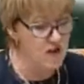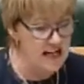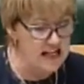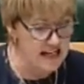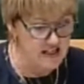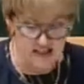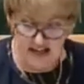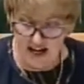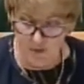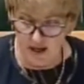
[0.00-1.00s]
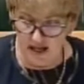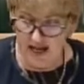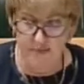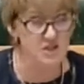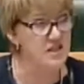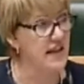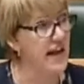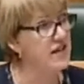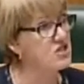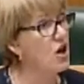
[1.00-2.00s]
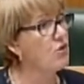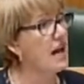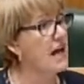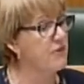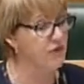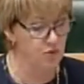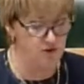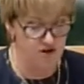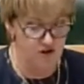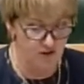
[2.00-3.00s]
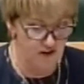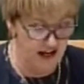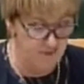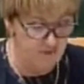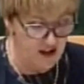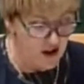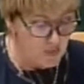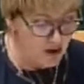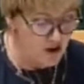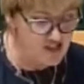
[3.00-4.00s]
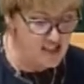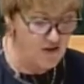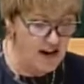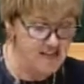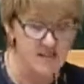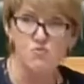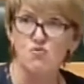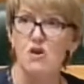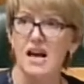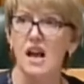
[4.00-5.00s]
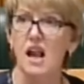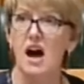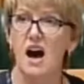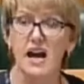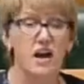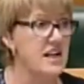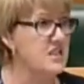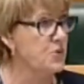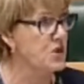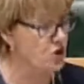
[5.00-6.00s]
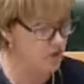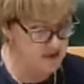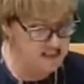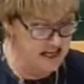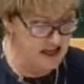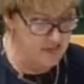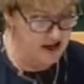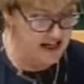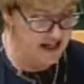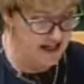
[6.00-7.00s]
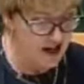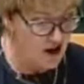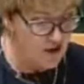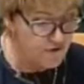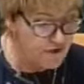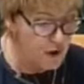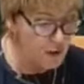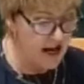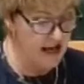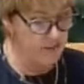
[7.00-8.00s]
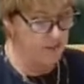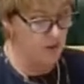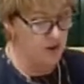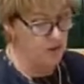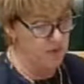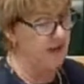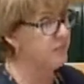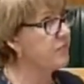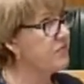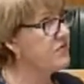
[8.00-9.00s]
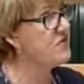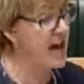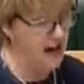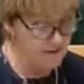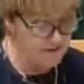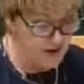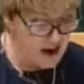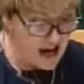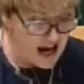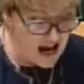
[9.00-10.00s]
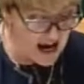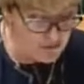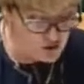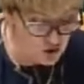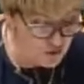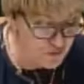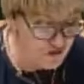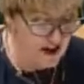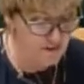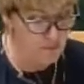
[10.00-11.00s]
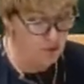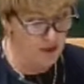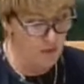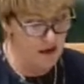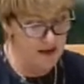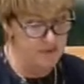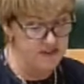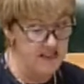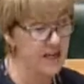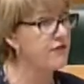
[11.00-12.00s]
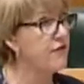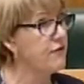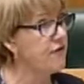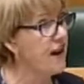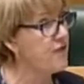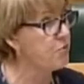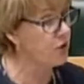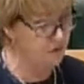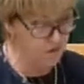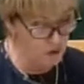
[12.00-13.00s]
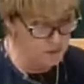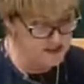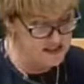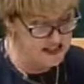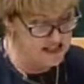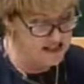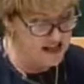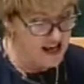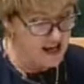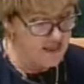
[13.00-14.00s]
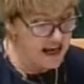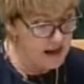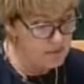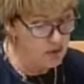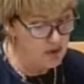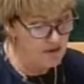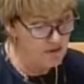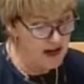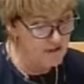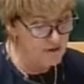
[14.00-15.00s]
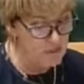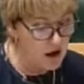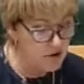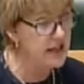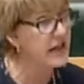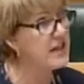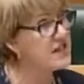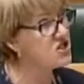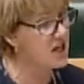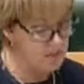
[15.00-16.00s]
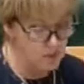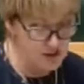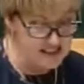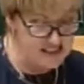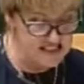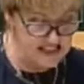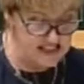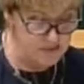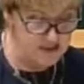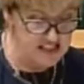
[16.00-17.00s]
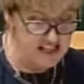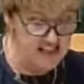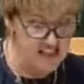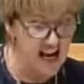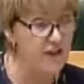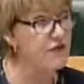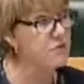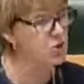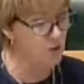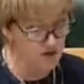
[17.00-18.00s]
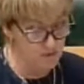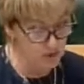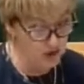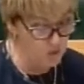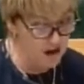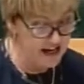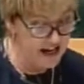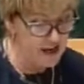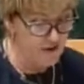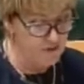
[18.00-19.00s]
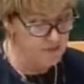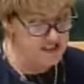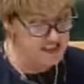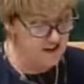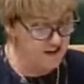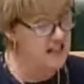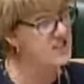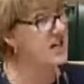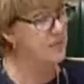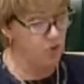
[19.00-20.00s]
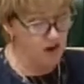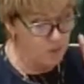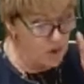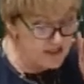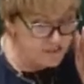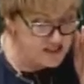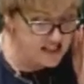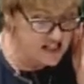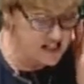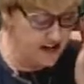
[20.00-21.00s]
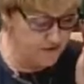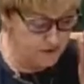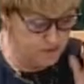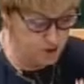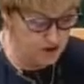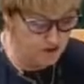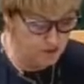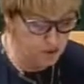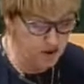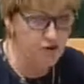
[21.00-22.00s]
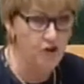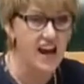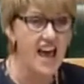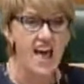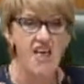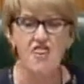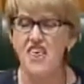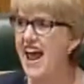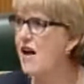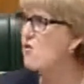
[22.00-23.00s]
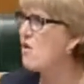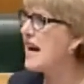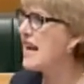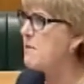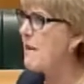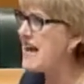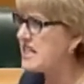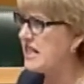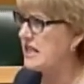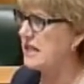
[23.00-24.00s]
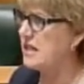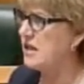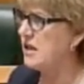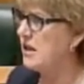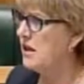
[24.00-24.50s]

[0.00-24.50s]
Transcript: a red letter day when it comes to the Household Labour Force Survey because there are some real highlights we should be celebrating. Fewer unemployed women, down um, to 5.1% from 5.4%. The unemployment rate for Māori is 10.6%, down from 12.1%. For Pasifika, 10.1%, down from 12.3%. That really matters.